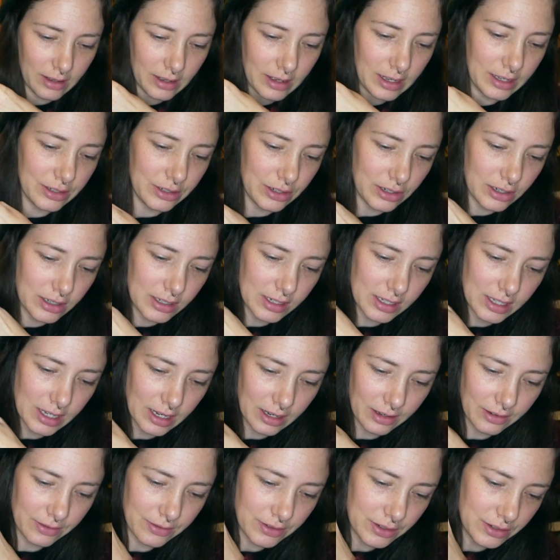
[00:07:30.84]
as you can see,
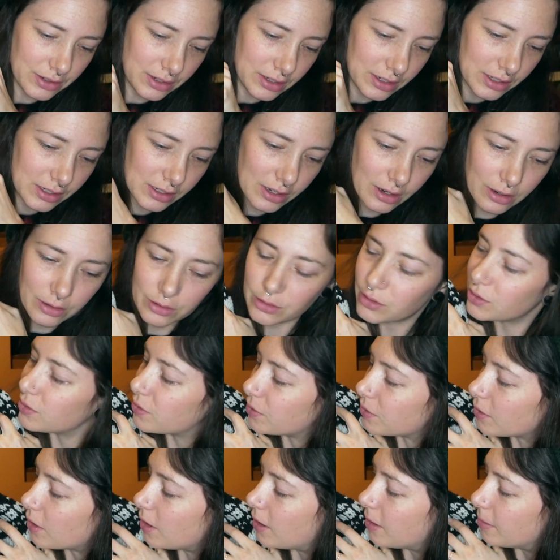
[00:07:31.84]
I've used the skulls
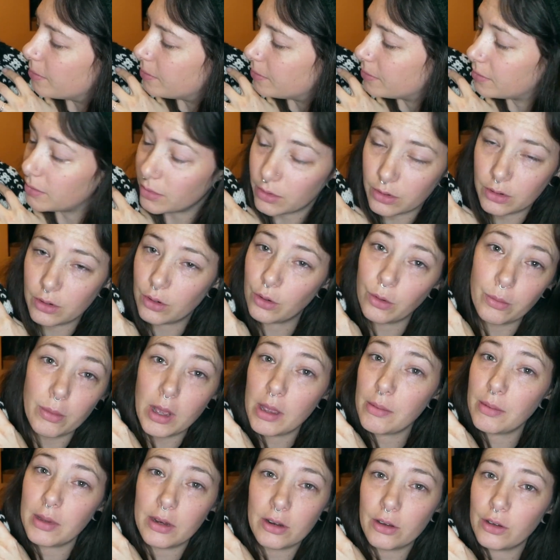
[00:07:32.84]
from, or
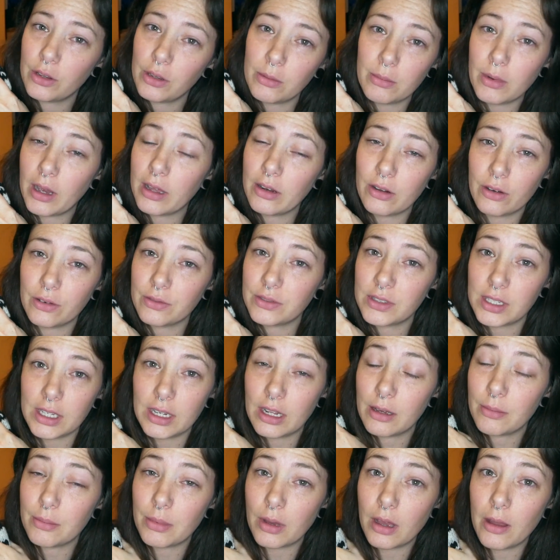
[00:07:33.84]
maybe not, you might not have seen
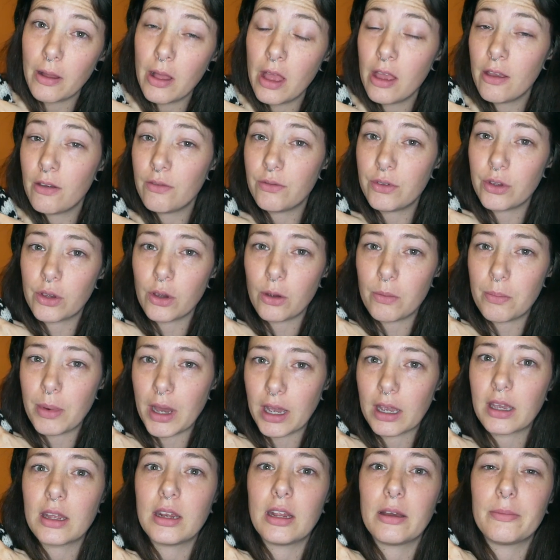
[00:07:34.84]
it, but if you go
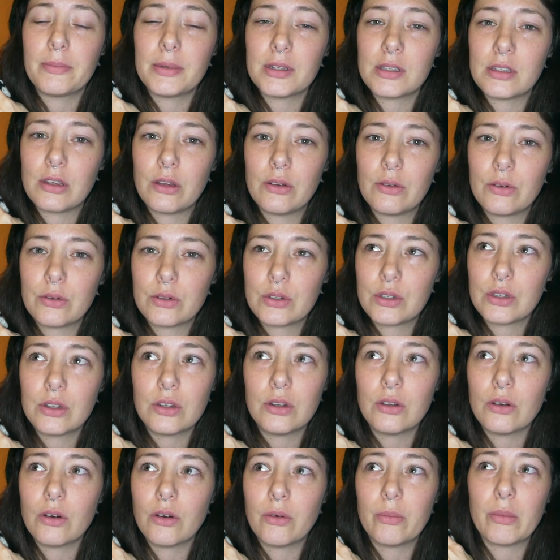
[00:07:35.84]
back an episode or
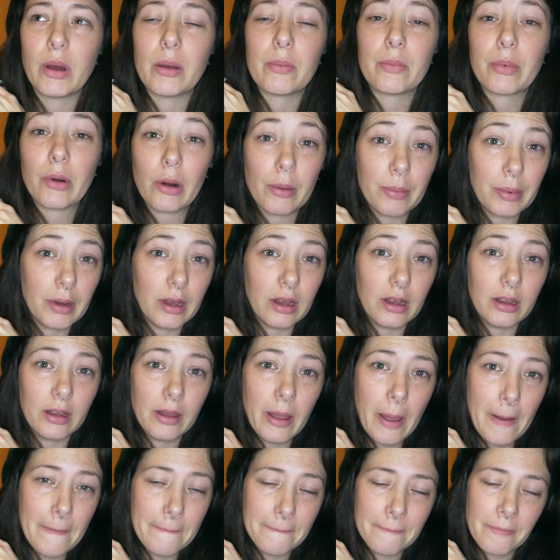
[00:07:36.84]
two on my proper
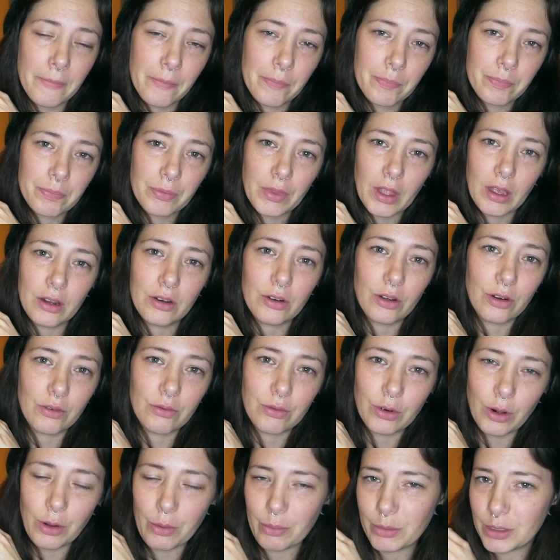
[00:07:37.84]

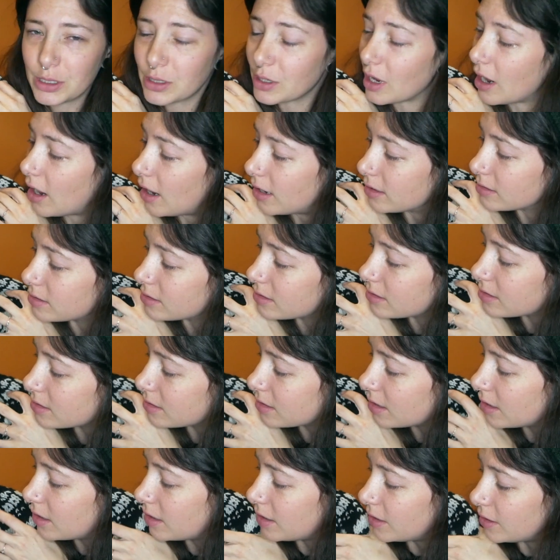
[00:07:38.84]
non-Vlogmas
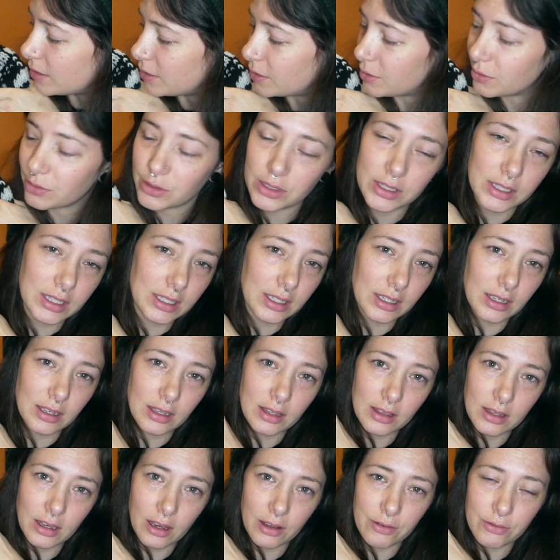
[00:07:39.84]
casts, you'll see
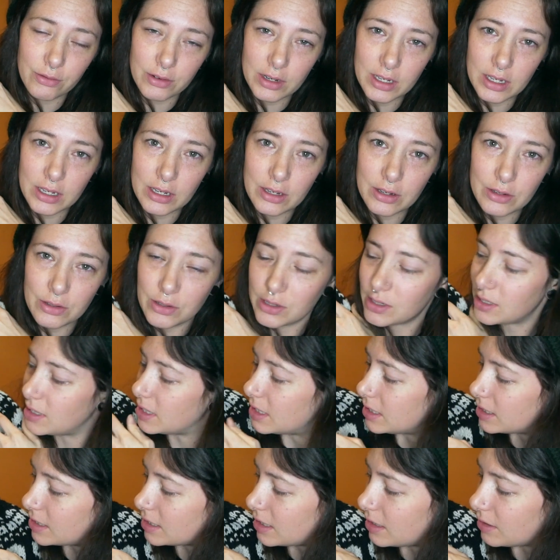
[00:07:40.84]
that I've reused
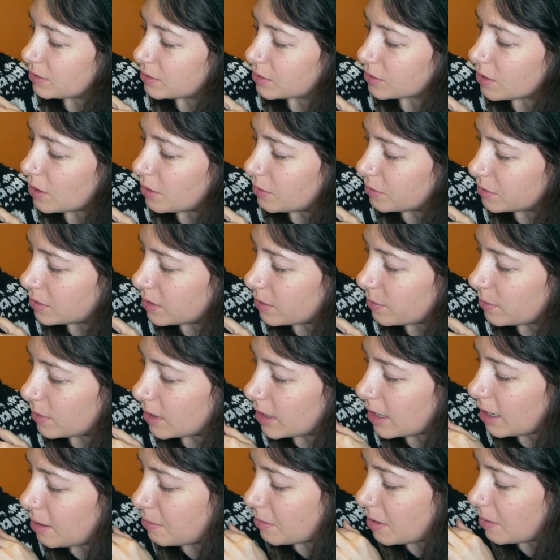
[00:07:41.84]
these little skulls that we
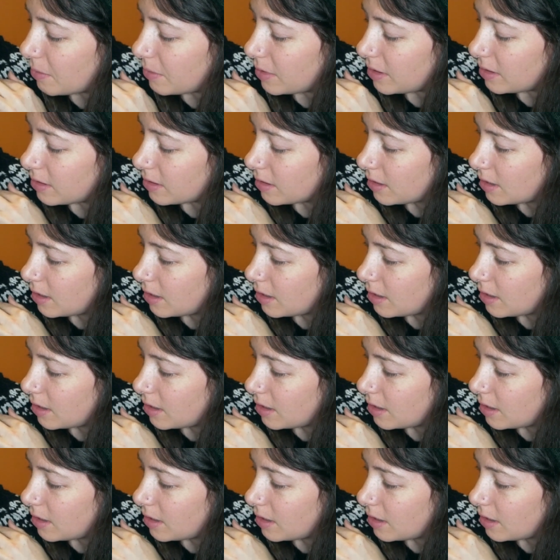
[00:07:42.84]
came up with.